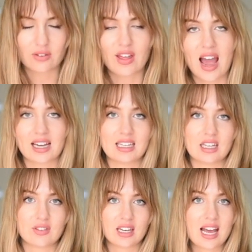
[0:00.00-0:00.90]
I love the
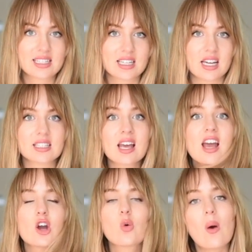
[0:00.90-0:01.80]
angling of the letters,
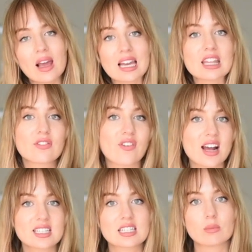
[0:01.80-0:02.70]
quite like the
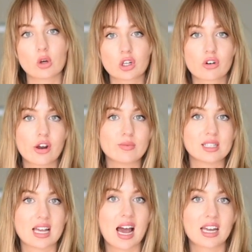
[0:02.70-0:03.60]
fact it's a monochrome
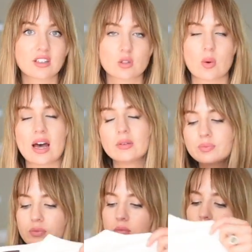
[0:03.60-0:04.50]
design as
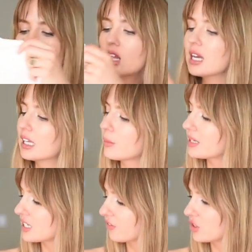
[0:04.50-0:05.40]
well. A little
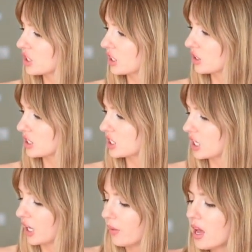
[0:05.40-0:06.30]
bit different to the others
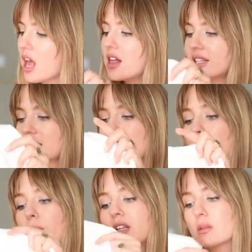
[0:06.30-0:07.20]
too. This is
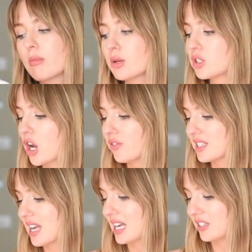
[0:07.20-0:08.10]
probably the most
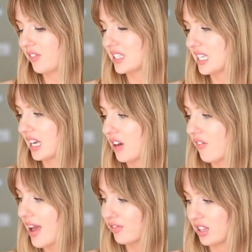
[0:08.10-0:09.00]
oversized fitting
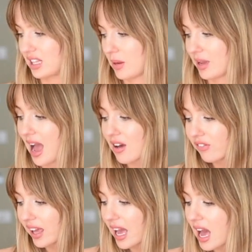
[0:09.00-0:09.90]
of everything that we
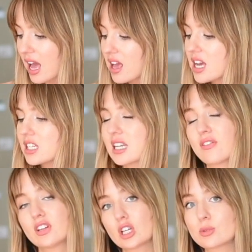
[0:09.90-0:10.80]
have here.
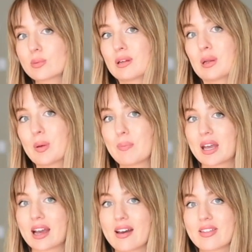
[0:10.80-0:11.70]
Definitely comes up a little bit
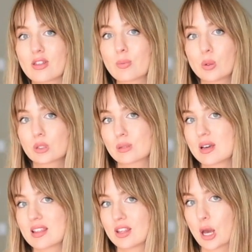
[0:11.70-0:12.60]
bigger than the Paul
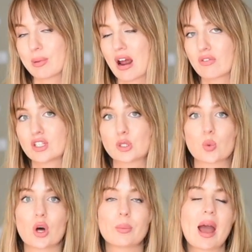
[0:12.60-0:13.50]
Smith and the Urban Outfitters
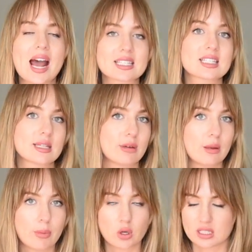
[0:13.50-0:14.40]
one, but has a
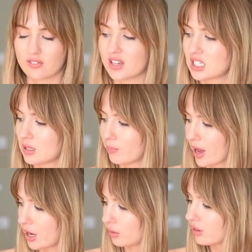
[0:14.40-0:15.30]
similar boxy fit to them
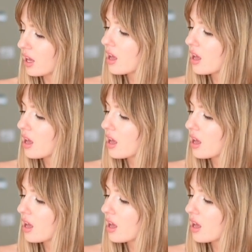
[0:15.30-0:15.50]
both.